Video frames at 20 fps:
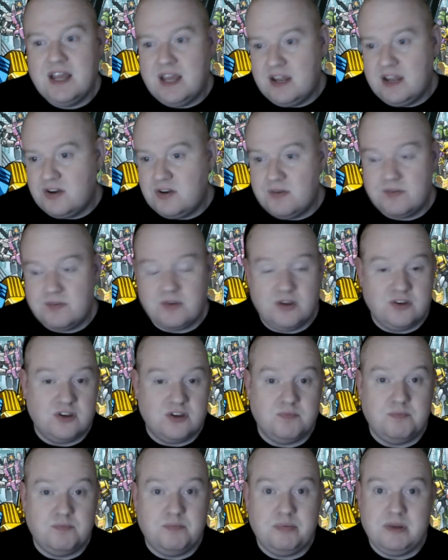and Triptychon's
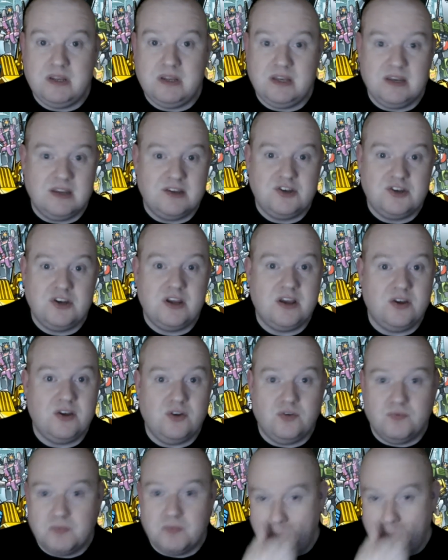just beating the shit out of
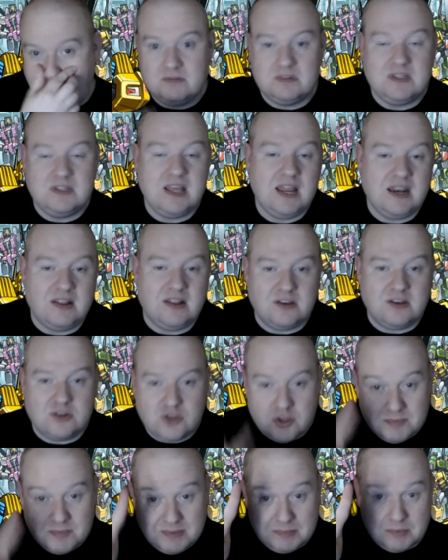him. Technically, it's
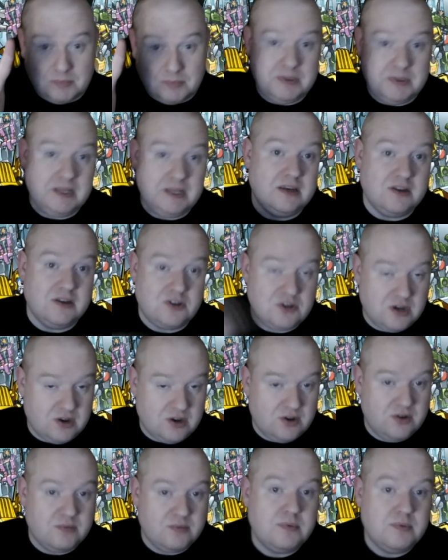two people beating the shit
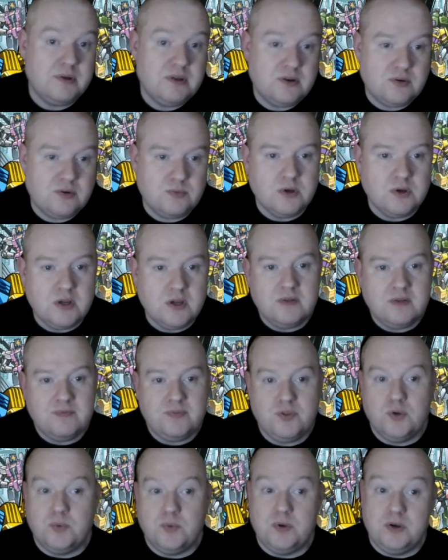out of him, but
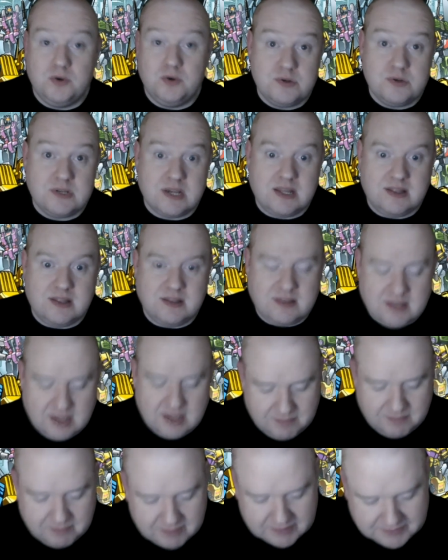no one knows that at the
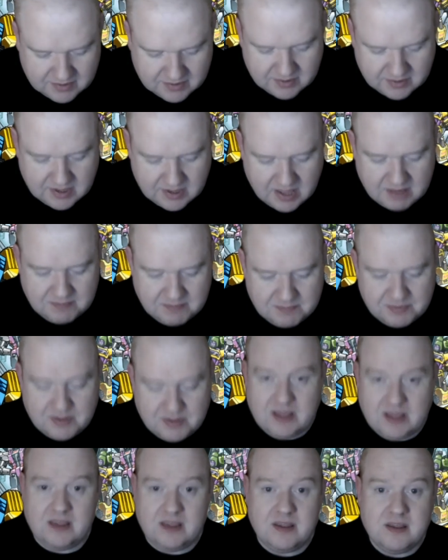time. In
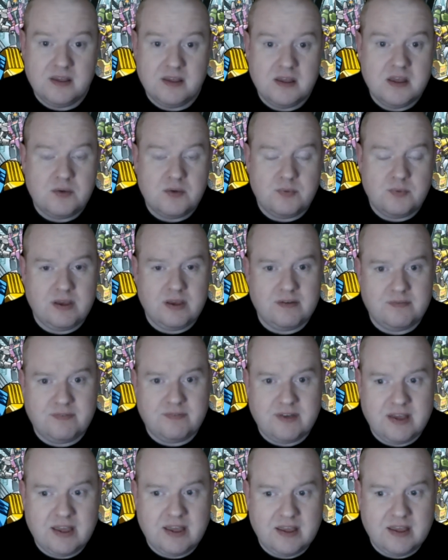play, we have
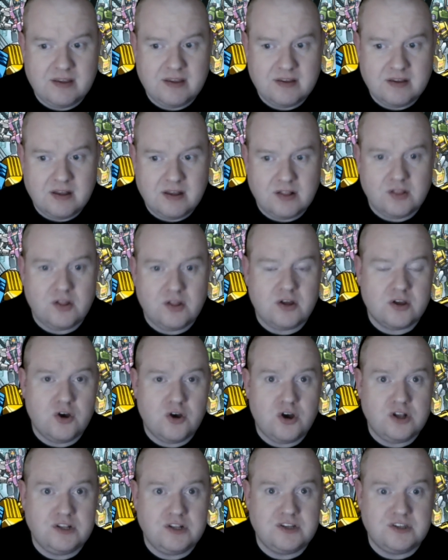a lot of
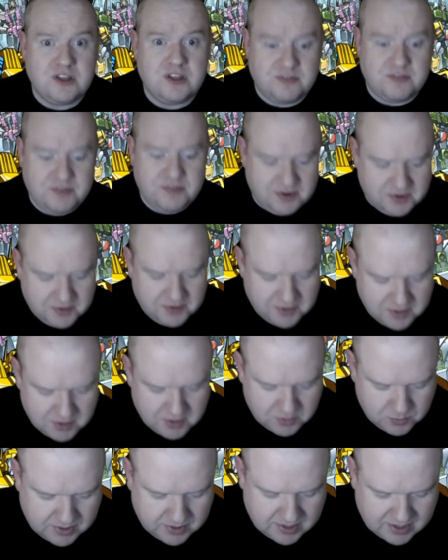God stuff here.
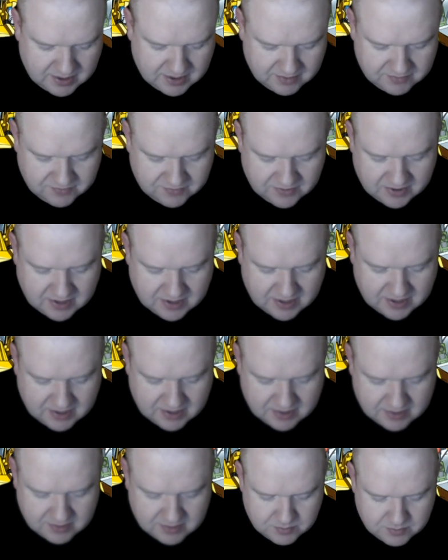We have
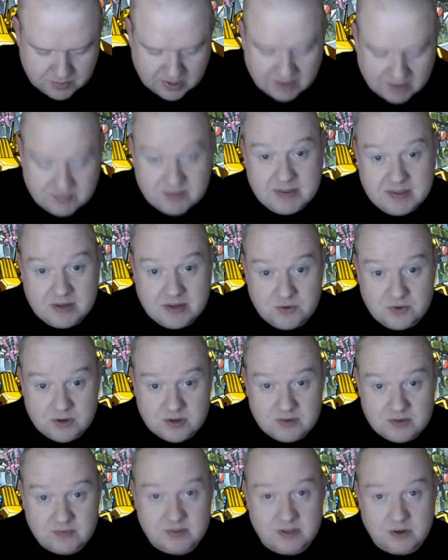the
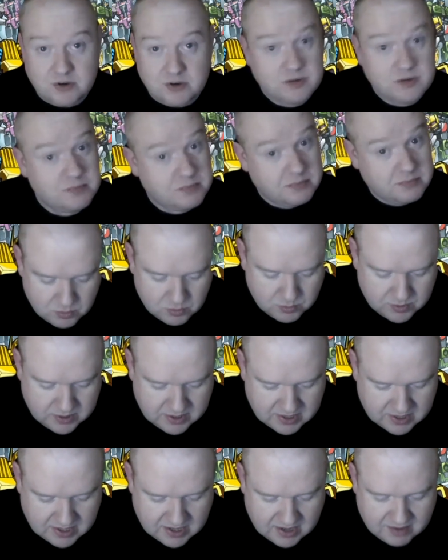Matrix of leadership. We
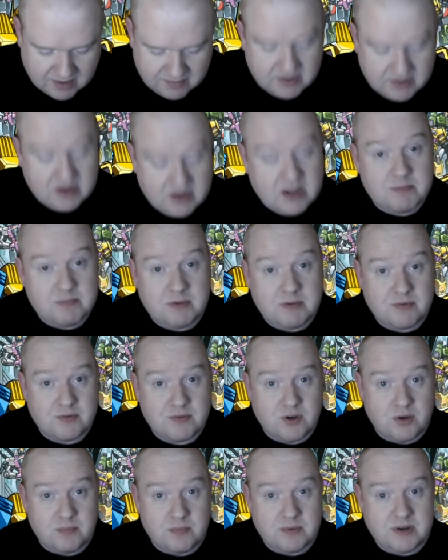have the Enigma of
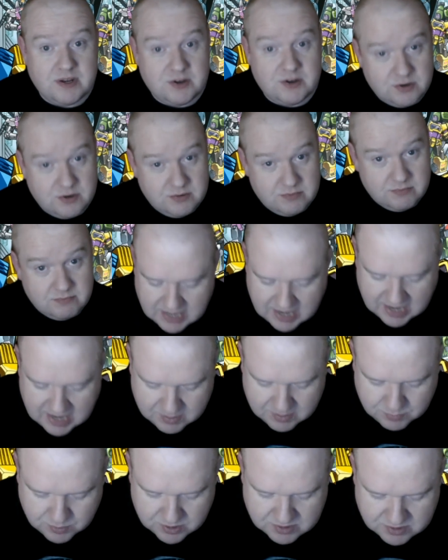combination,
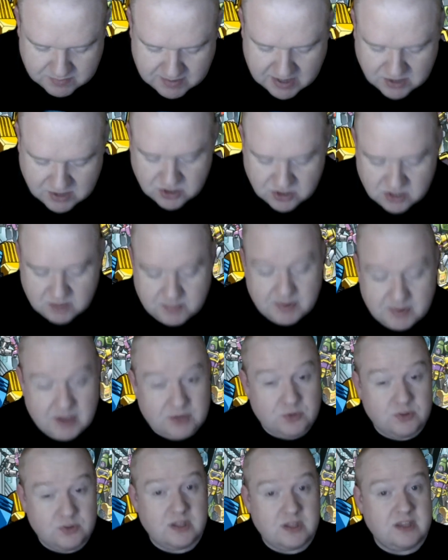and what is mentioned, but I
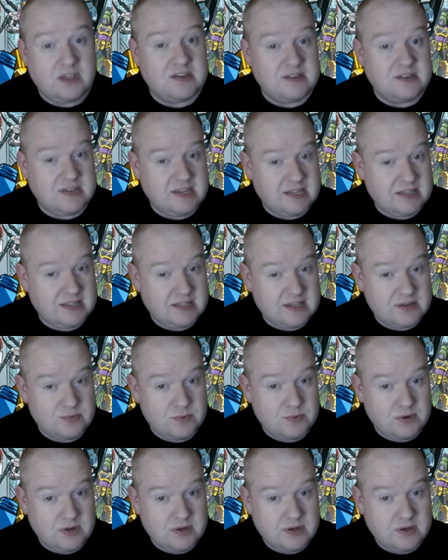don't think you see it in this
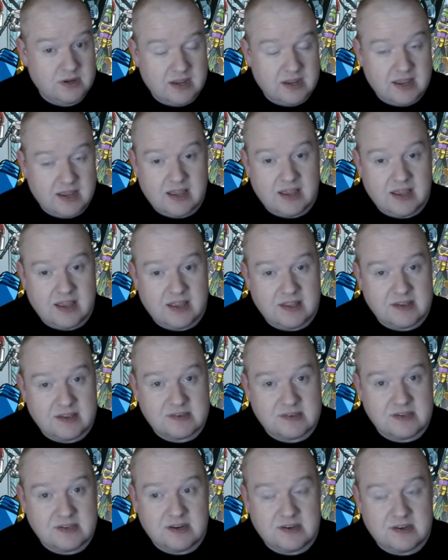one.
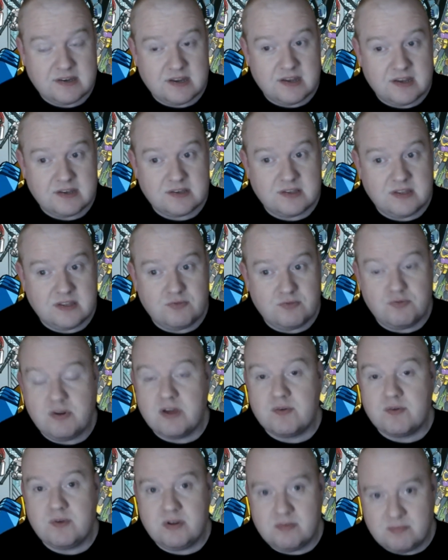This series is the
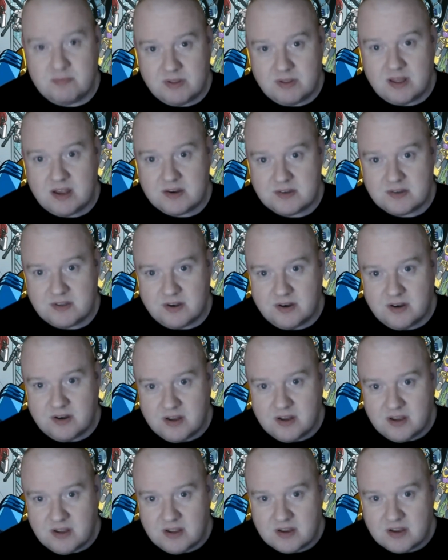Requiem Blaster,
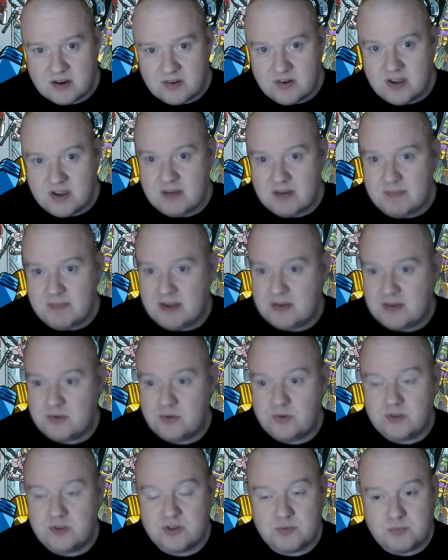created by
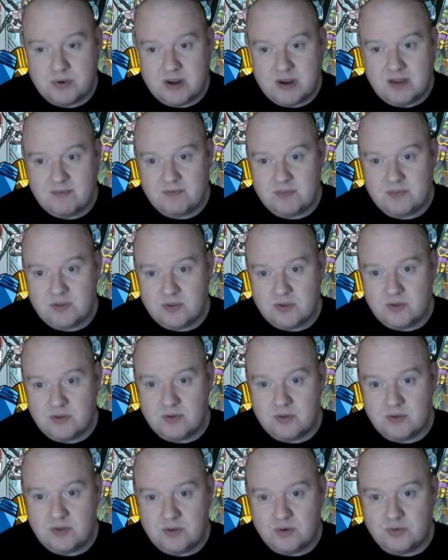Solus Prime
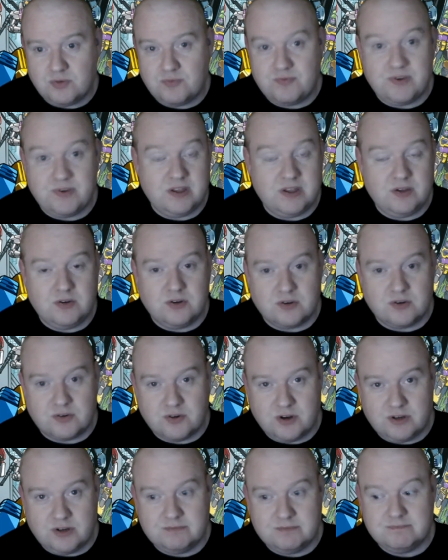to fight
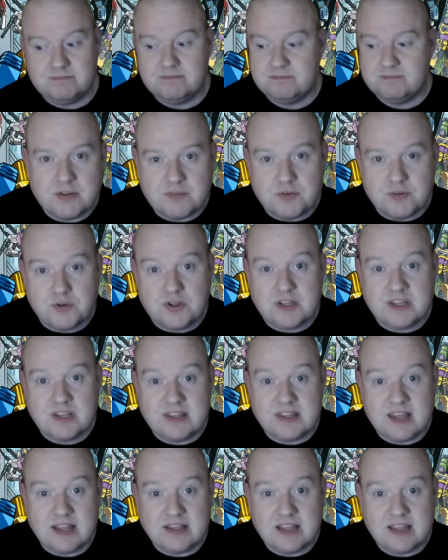Unicron. Only
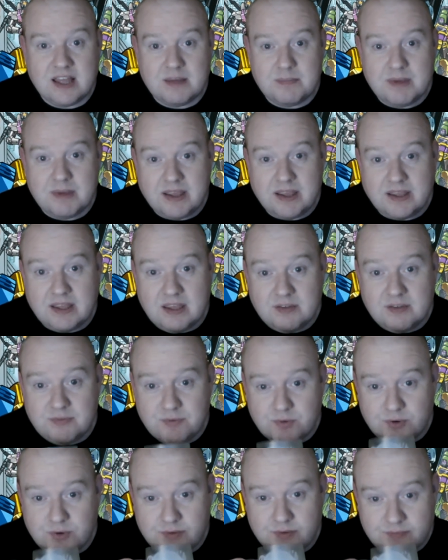they had that back in
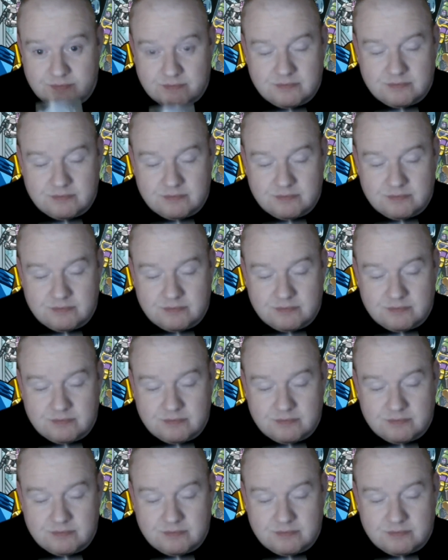84,